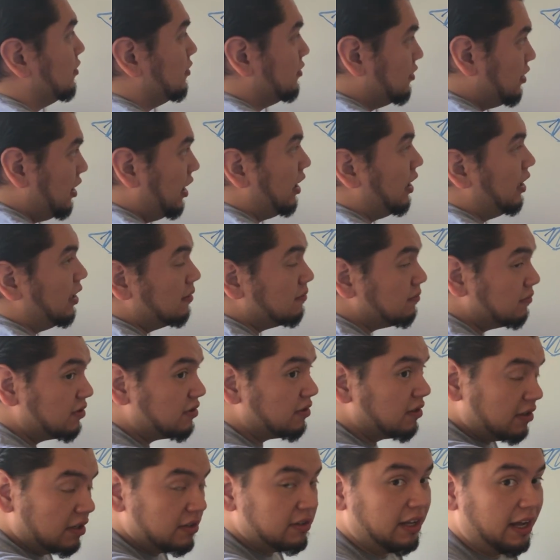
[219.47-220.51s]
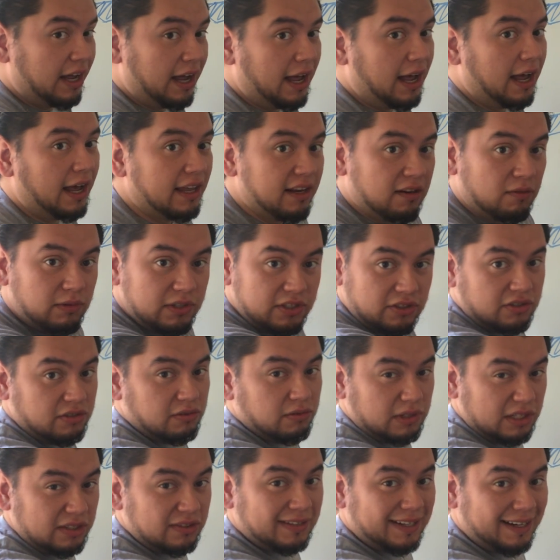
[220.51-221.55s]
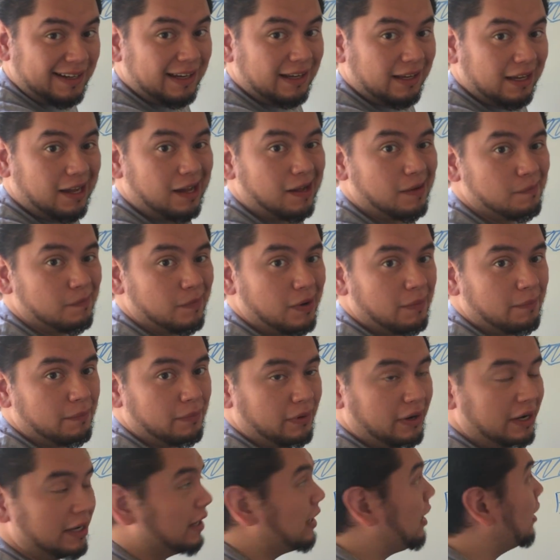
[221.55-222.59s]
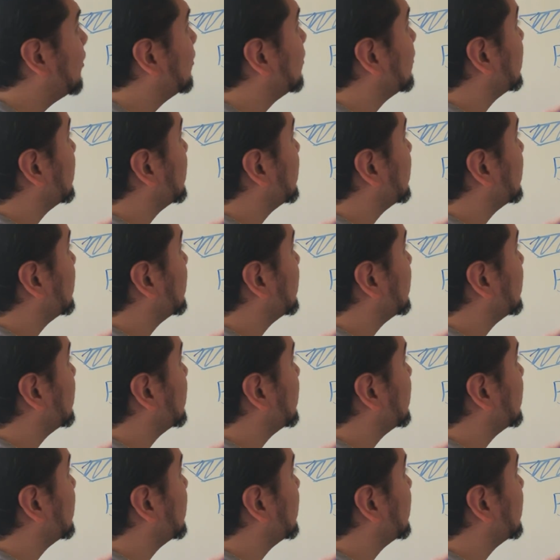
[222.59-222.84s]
times the height, which is gonna come up right now,